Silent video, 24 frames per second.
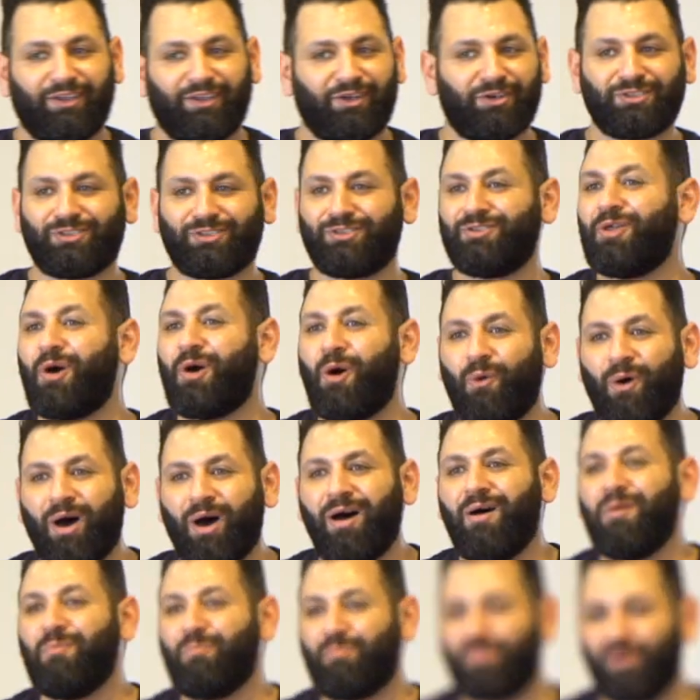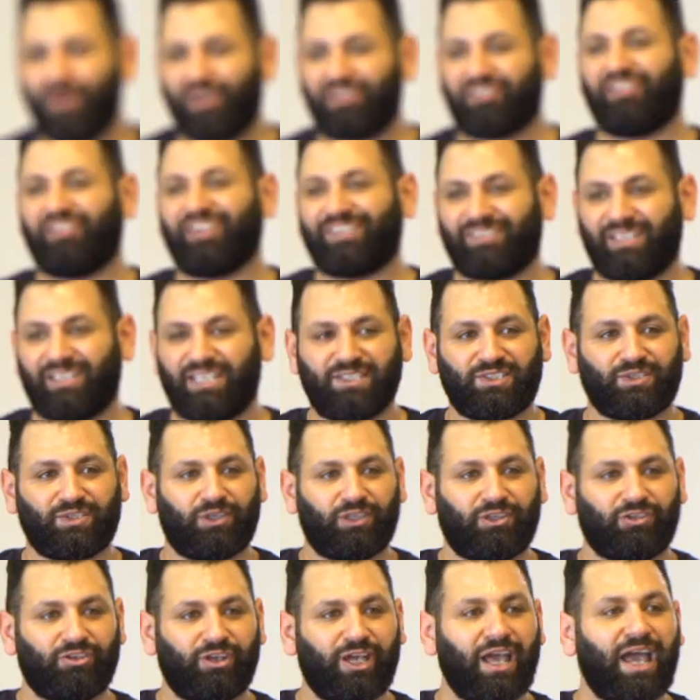there is no perfect
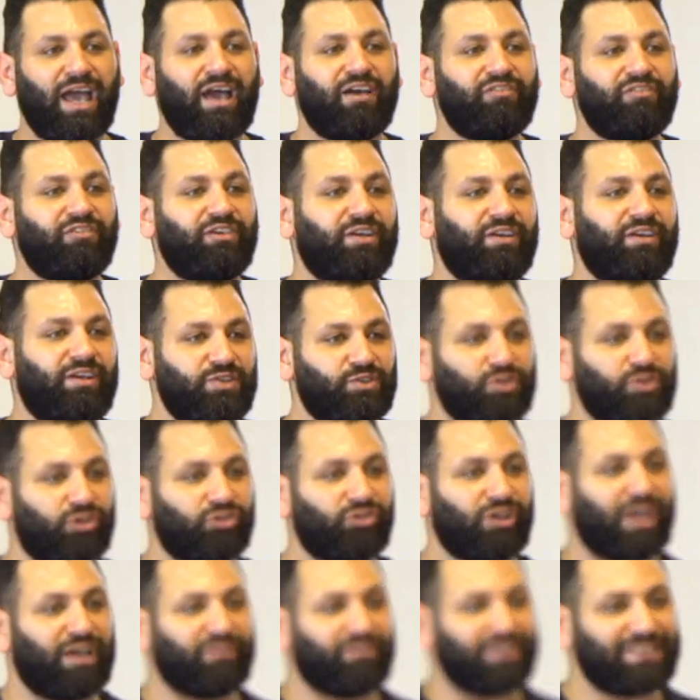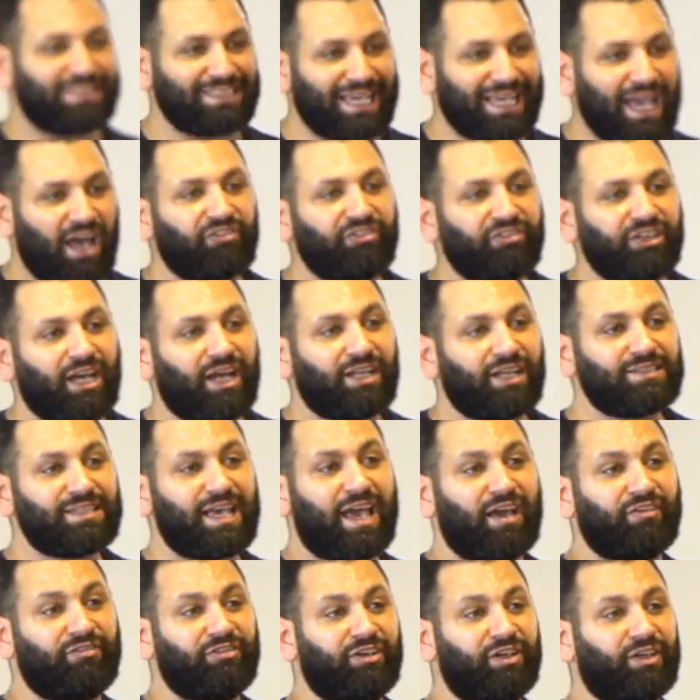research. Every research has its caveats.
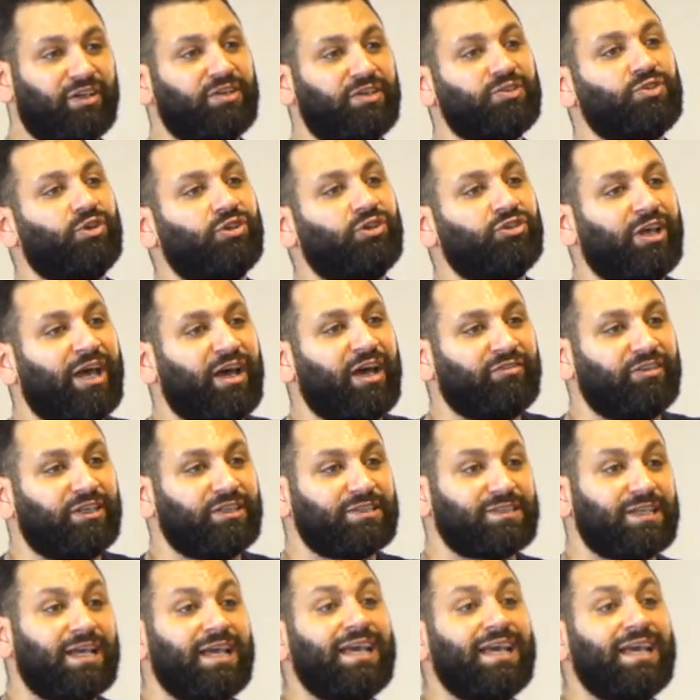Every research has its